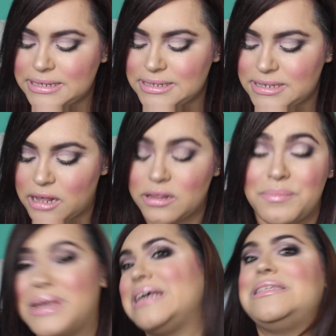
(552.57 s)
necessarily
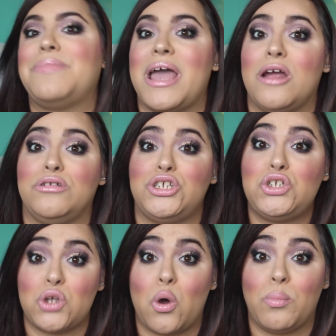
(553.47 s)
because my hair is
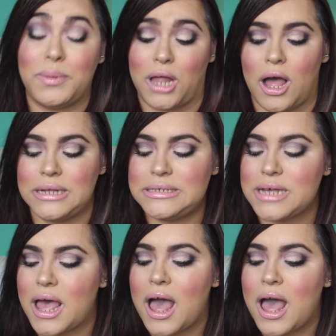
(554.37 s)
so blonde.